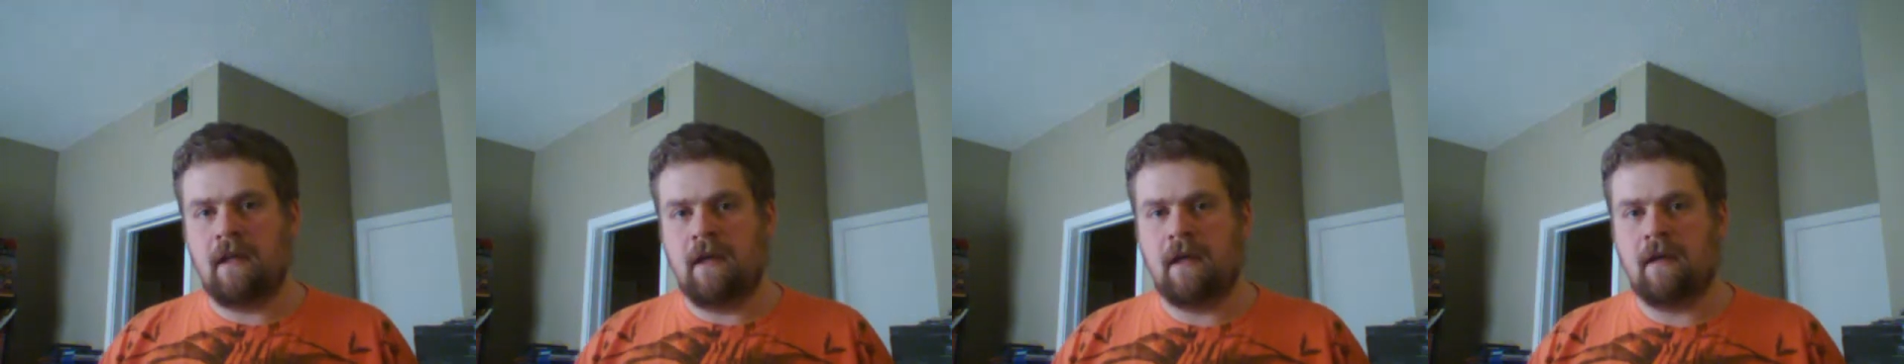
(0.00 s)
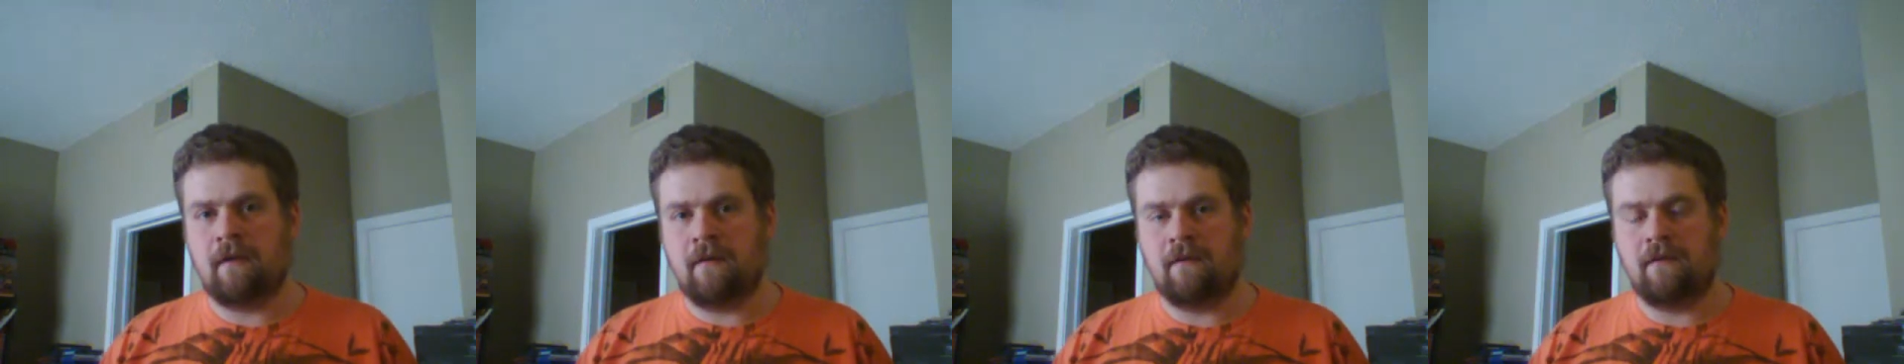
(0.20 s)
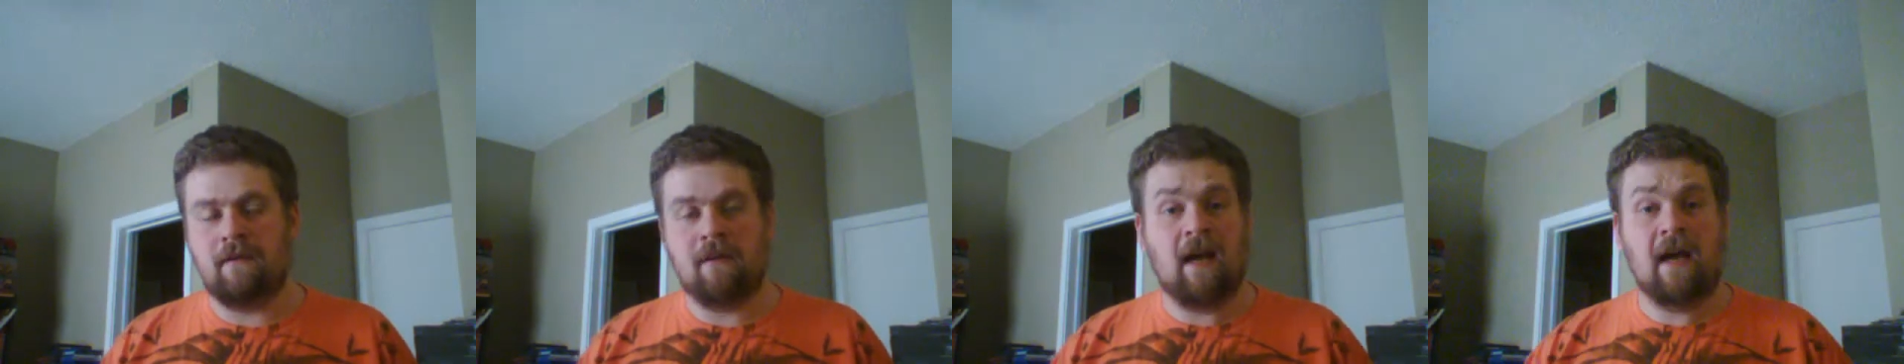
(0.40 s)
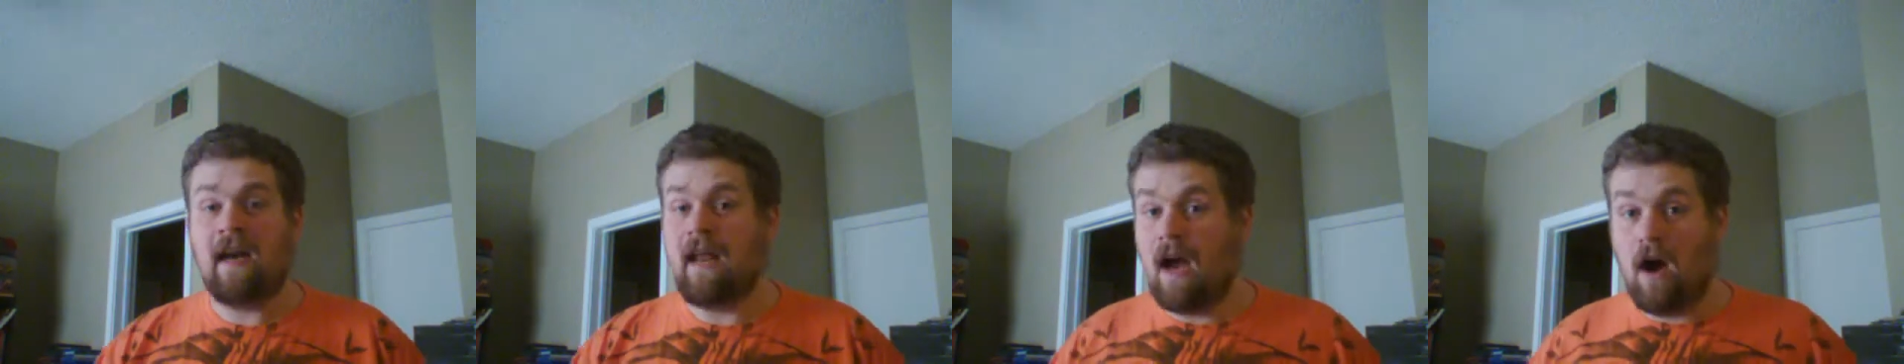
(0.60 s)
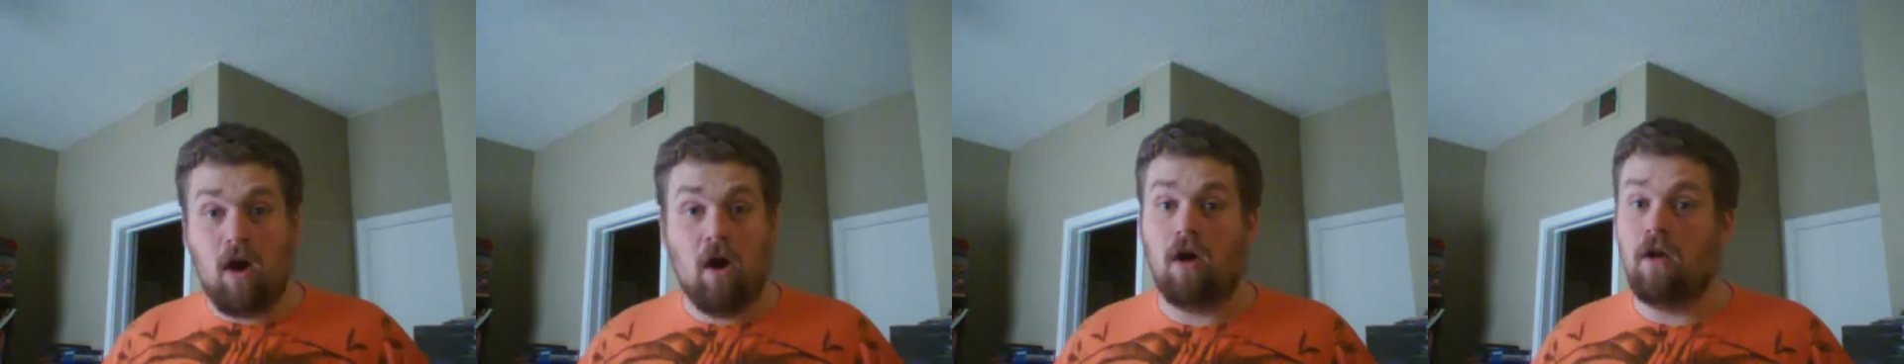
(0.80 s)
Lanterns.
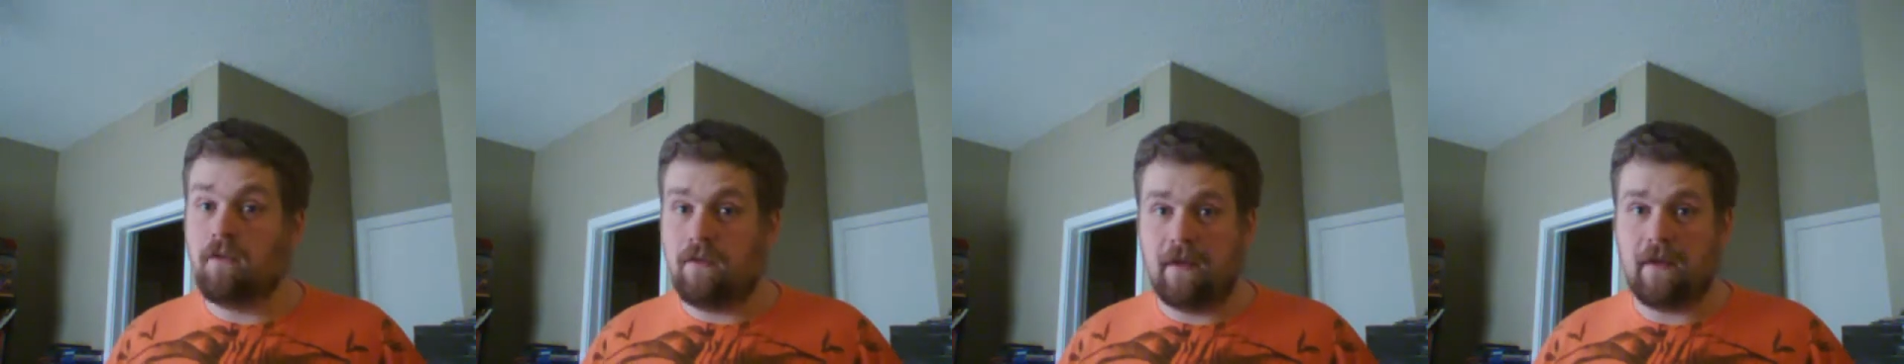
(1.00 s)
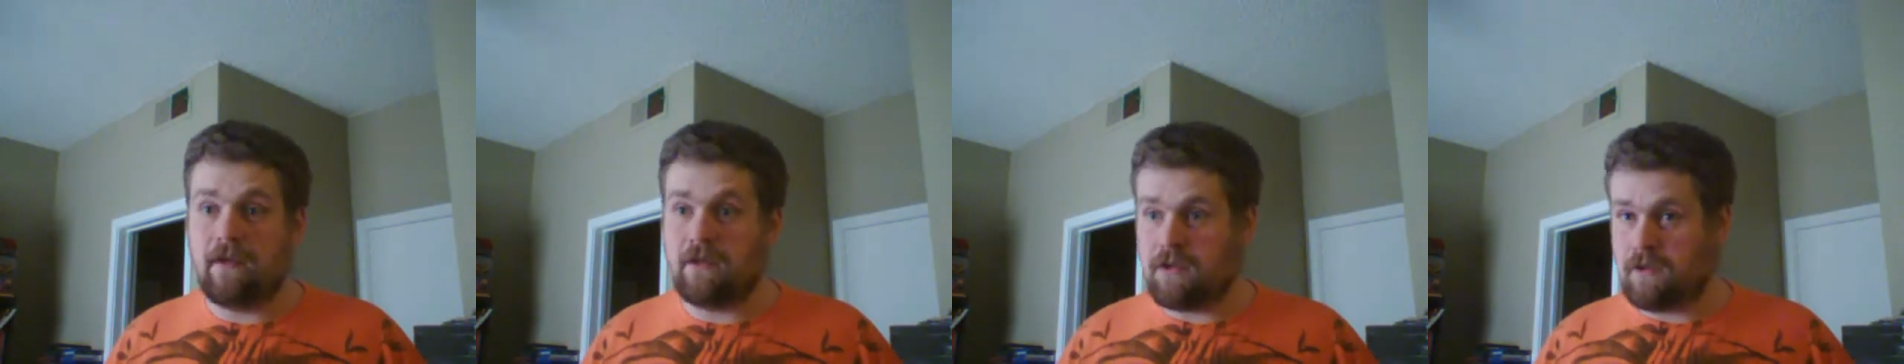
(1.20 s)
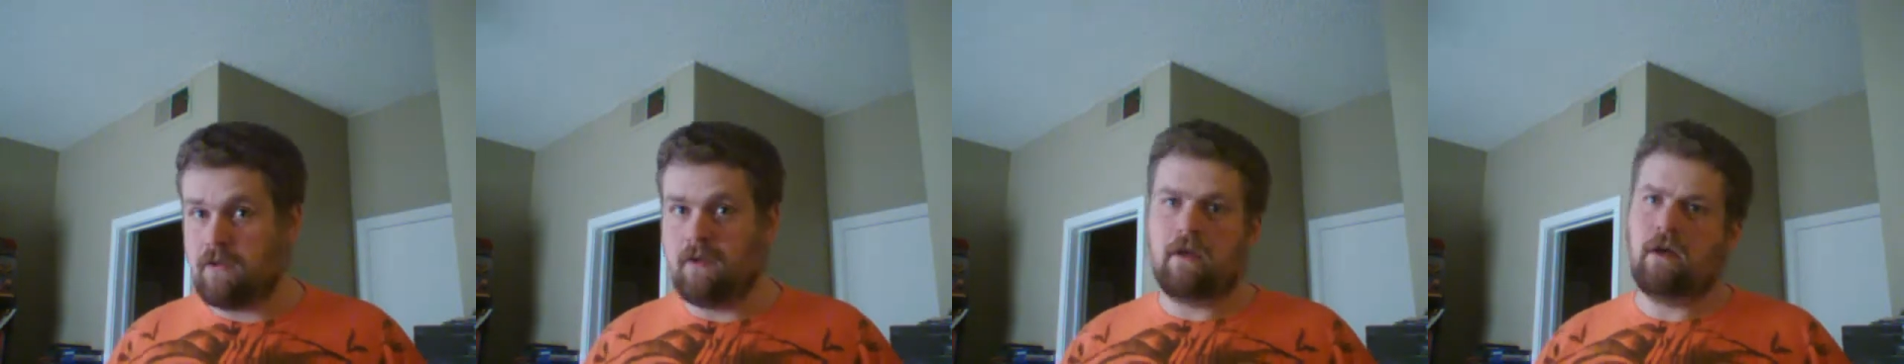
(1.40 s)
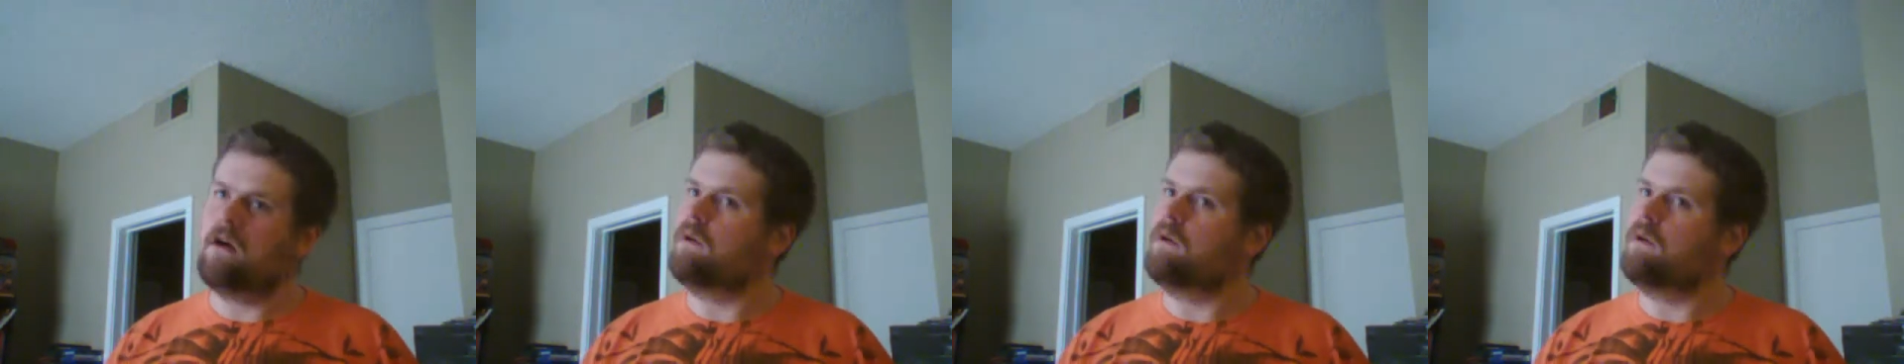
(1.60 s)
Not all the history.